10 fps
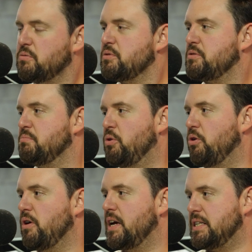almost
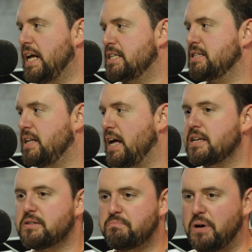more, that
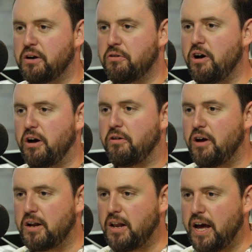is punk rock,
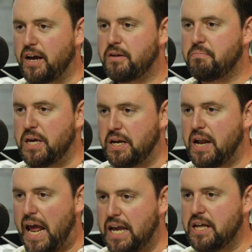right? Like being
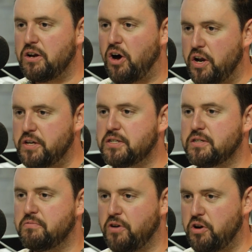naked and honest
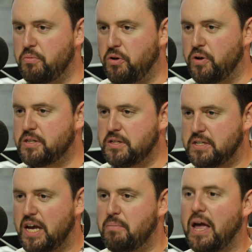and vulnerable. It's the
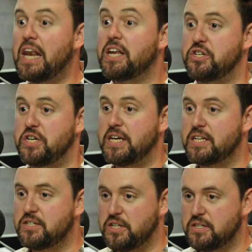same energy.
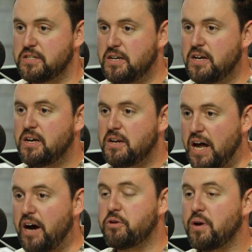It's just
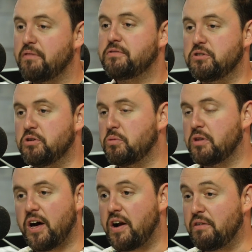now you have to do it
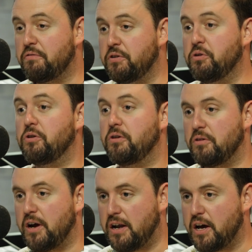without any fuel,
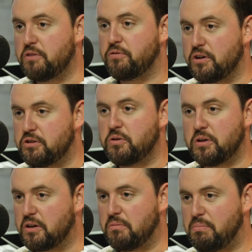right? Now you've got to do
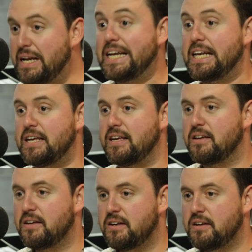it completely
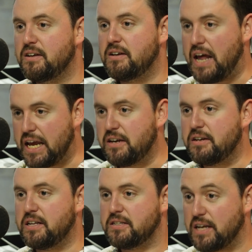
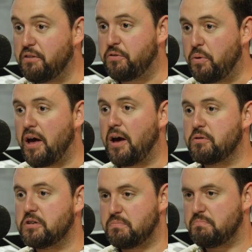naked and self-aware,
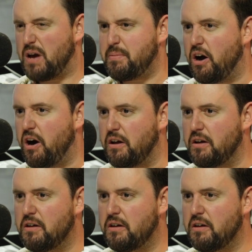which is maybe harder.